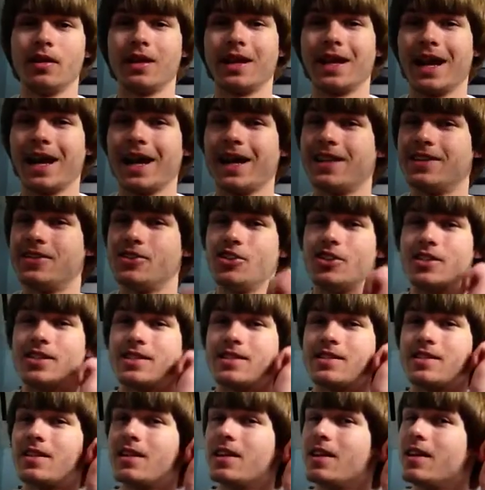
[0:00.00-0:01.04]
The guy is
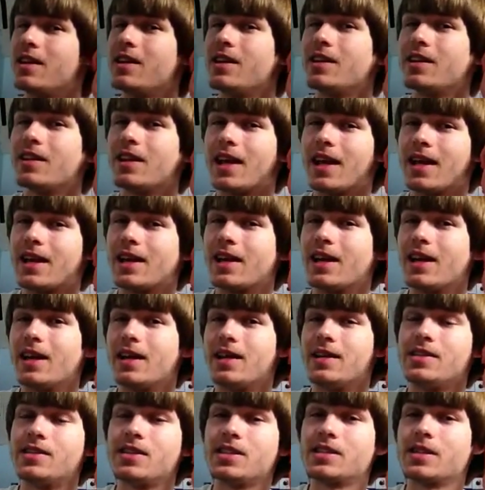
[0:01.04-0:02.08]
just like uh,
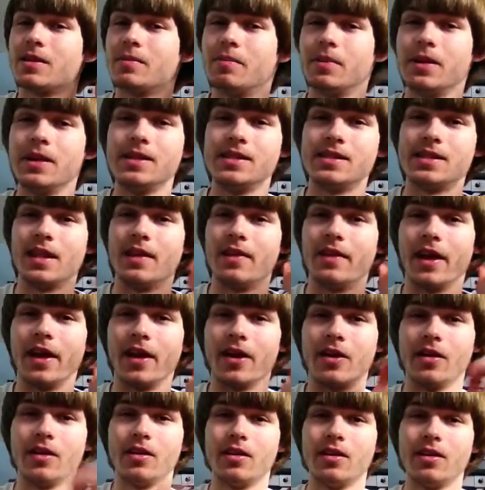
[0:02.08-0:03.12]
he's just a beast in
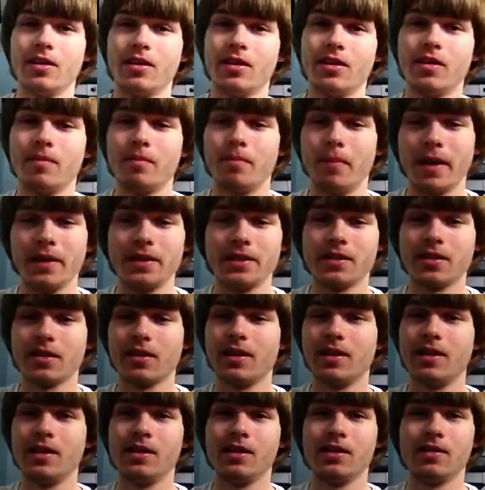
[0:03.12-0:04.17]
there.
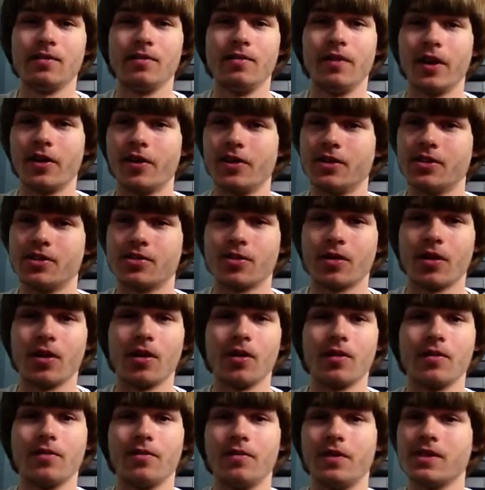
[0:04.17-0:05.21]
Mentally very
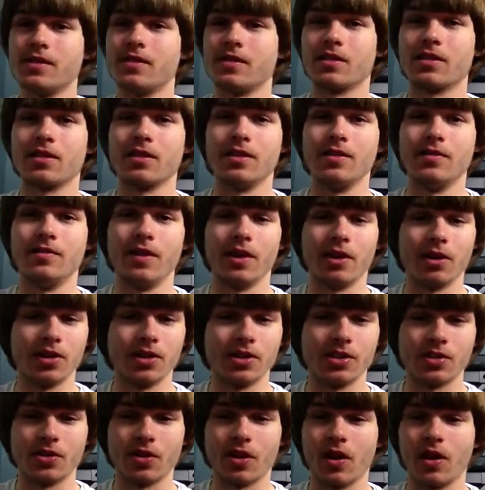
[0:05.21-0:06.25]
strong, physically very
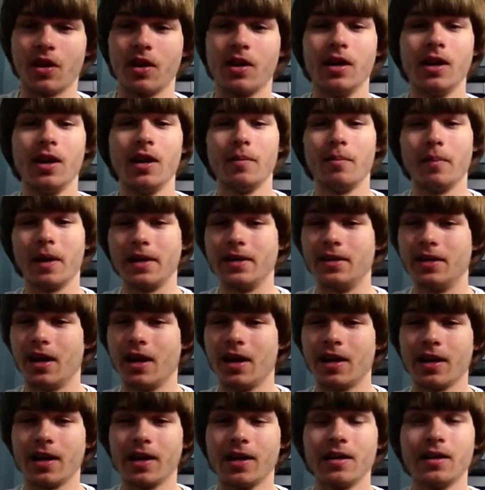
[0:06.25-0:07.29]
strong.
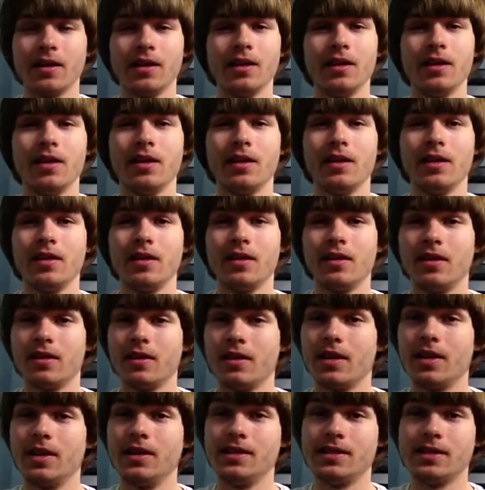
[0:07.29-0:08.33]
Maidana,
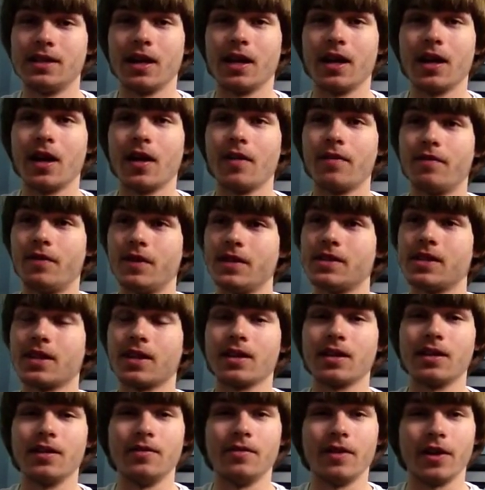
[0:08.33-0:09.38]
he's uh,
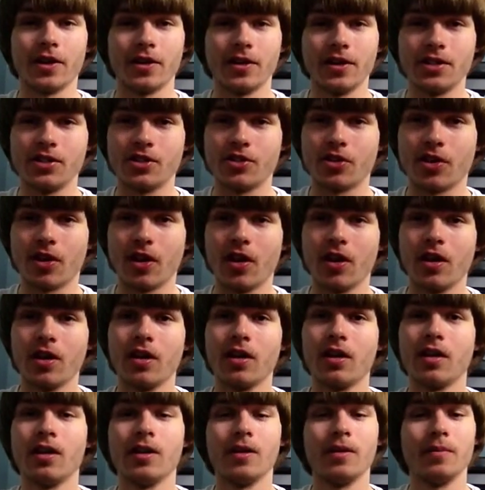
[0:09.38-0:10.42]
physically very
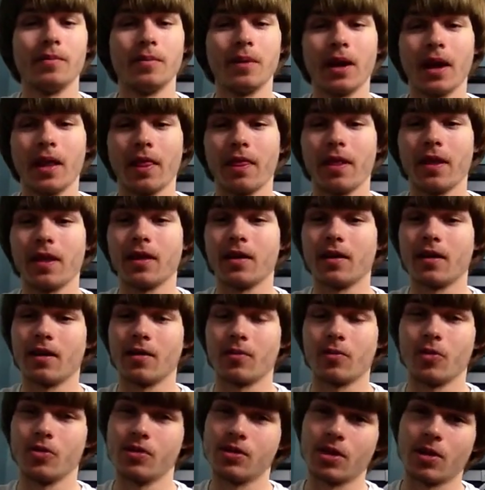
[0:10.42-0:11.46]
strong, but I think uh,
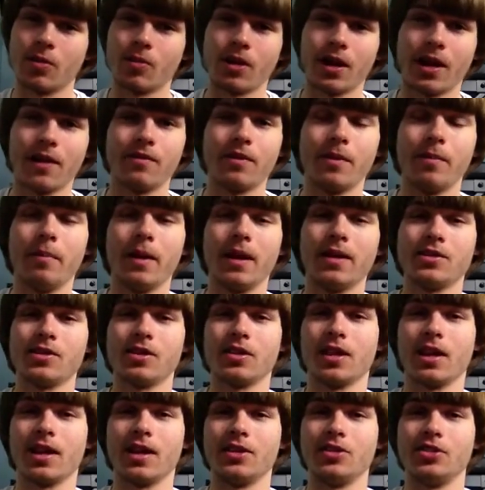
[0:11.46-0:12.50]
Rusan would have the
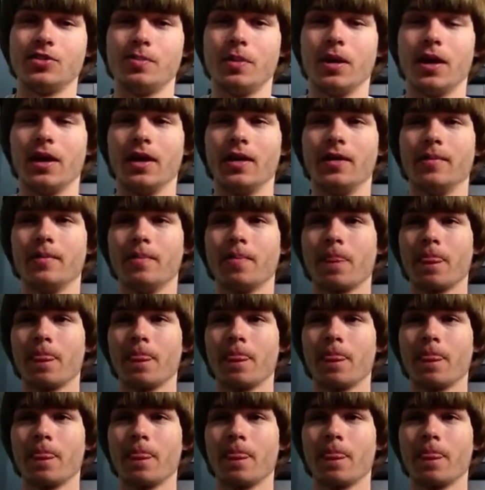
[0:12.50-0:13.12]
mental edge. But